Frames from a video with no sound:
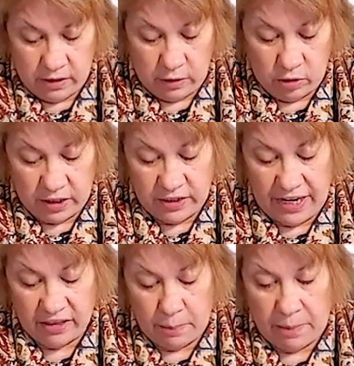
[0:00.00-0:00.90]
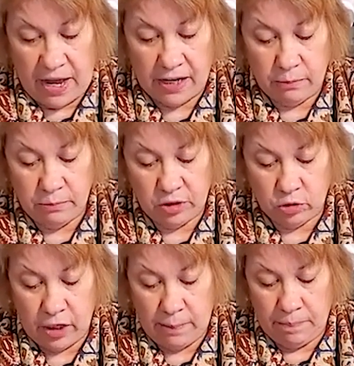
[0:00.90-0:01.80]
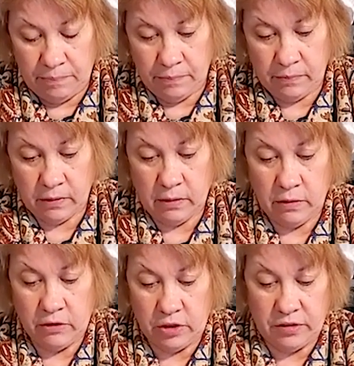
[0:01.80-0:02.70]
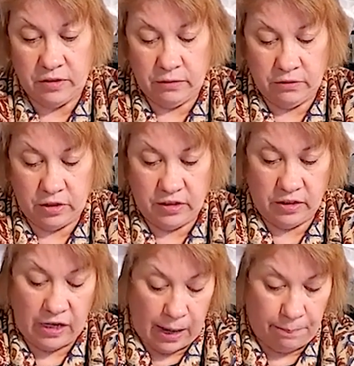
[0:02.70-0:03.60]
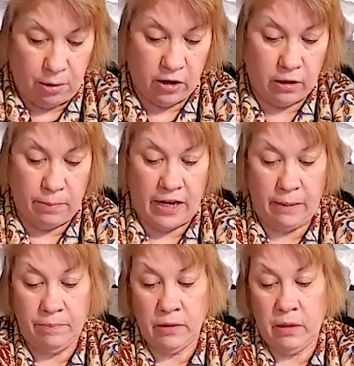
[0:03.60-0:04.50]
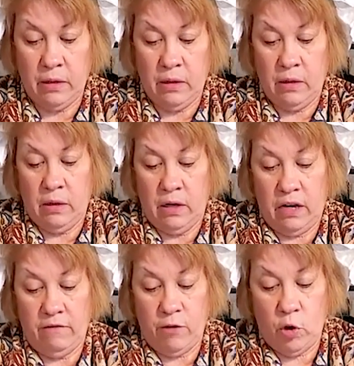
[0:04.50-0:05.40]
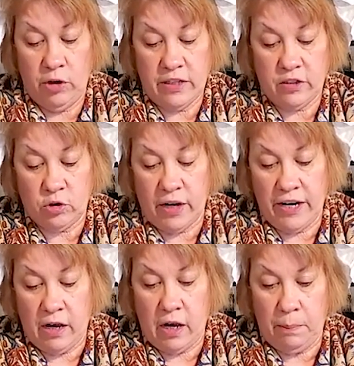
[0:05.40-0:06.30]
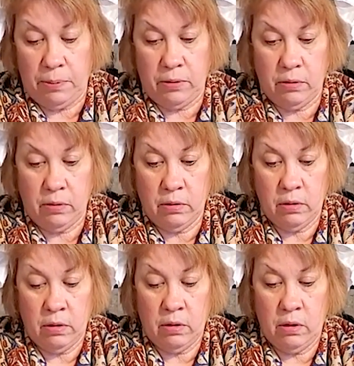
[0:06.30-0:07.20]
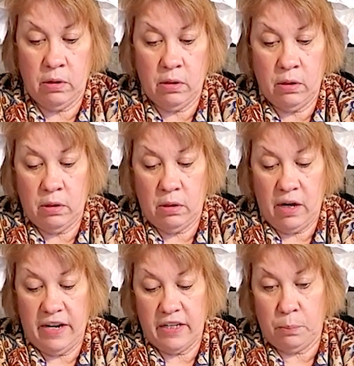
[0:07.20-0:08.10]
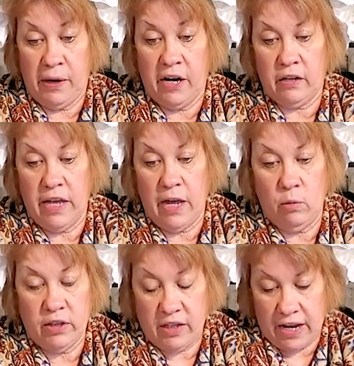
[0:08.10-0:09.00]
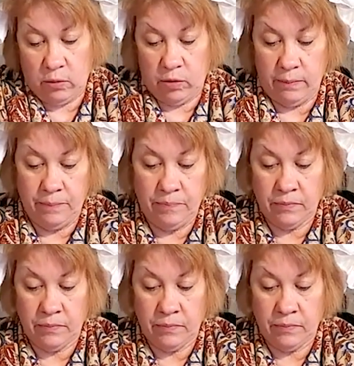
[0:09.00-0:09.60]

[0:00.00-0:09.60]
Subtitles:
Then we're going to take the bottom strip, just the top part of the bottom, and fold it straight up, and it's parallel with that one.